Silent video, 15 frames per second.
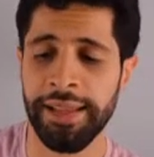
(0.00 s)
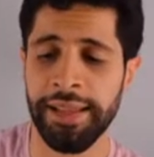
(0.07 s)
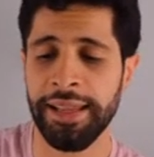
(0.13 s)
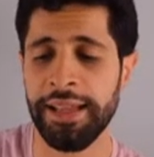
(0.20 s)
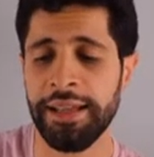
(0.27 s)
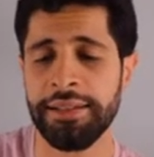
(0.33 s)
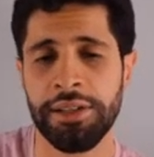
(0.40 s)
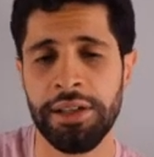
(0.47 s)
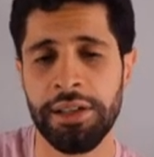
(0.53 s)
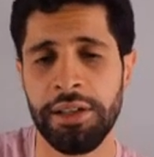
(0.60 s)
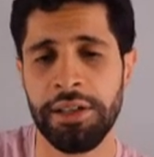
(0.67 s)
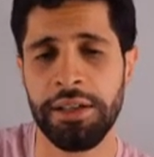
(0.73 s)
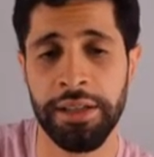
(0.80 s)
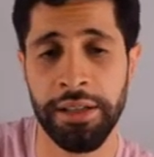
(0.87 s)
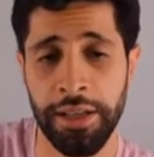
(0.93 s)
And
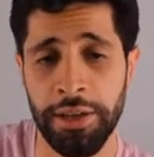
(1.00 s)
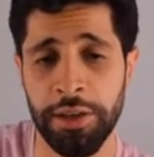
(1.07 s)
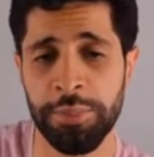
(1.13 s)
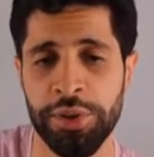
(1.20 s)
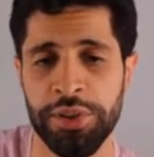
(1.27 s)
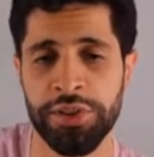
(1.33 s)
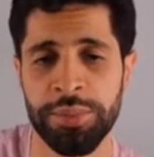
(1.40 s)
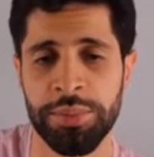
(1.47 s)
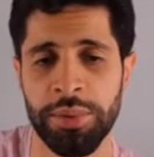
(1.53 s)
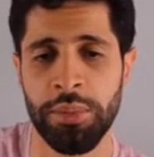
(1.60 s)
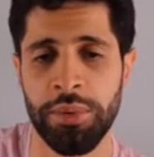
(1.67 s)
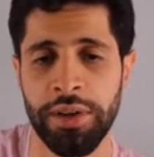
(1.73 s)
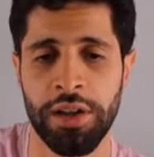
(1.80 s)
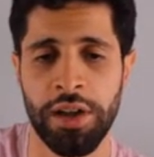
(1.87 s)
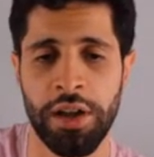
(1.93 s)
another principle I
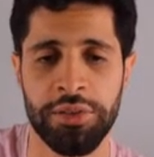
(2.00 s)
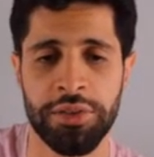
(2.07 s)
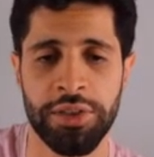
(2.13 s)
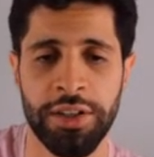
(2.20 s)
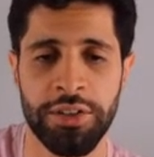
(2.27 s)
want to cover today